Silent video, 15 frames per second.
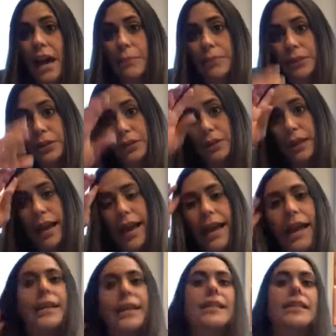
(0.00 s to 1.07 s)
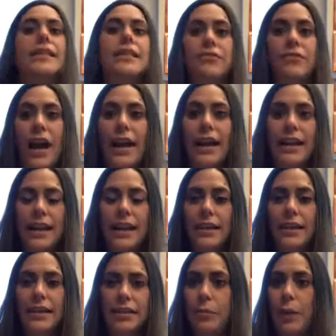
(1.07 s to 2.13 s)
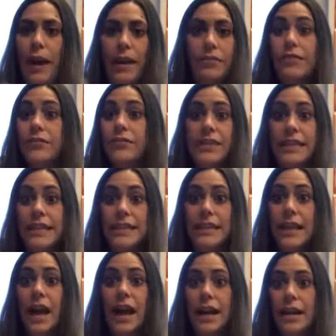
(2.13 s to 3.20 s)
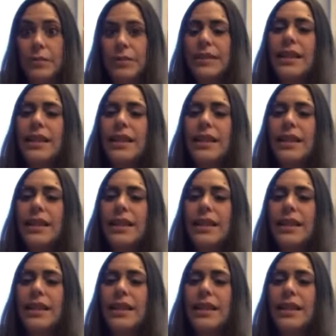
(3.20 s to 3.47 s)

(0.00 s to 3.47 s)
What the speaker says: apple and divide it by 15 times,